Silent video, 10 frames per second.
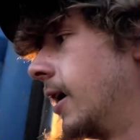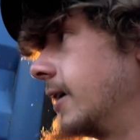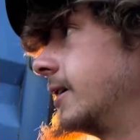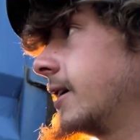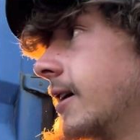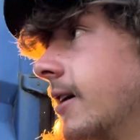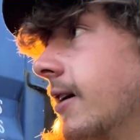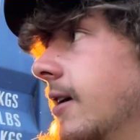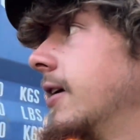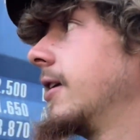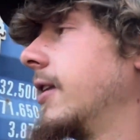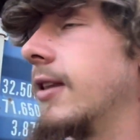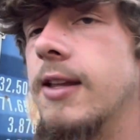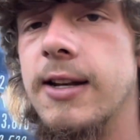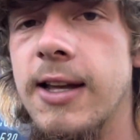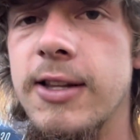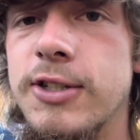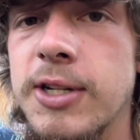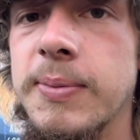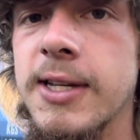I did get another
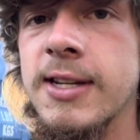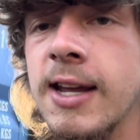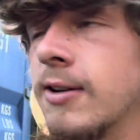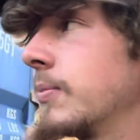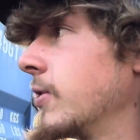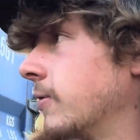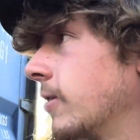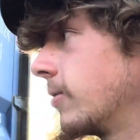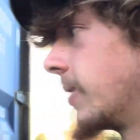shipping container moved over to my